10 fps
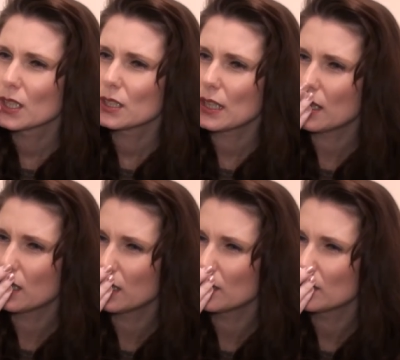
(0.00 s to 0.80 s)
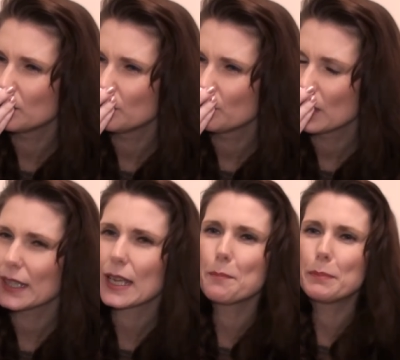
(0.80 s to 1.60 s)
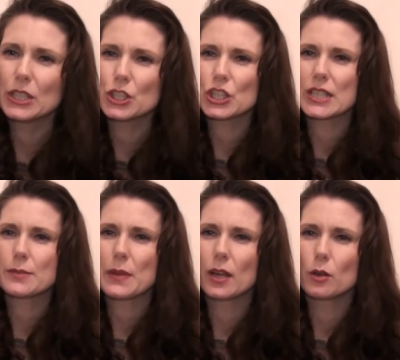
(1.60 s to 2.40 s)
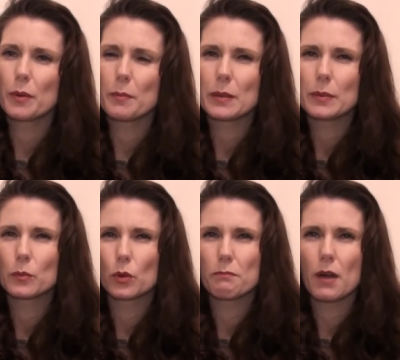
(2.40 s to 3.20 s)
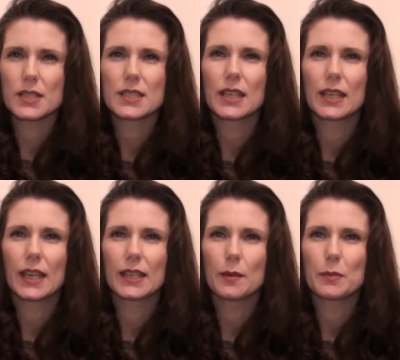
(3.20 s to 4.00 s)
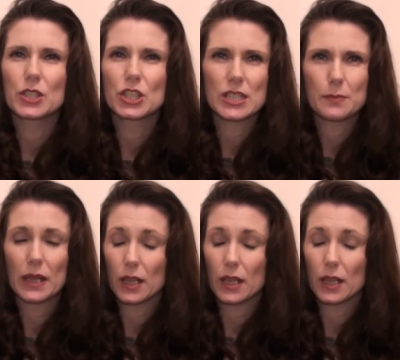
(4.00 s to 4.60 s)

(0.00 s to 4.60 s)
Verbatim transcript: uh, like a beachy smell but maybe more musky kind of beachy smell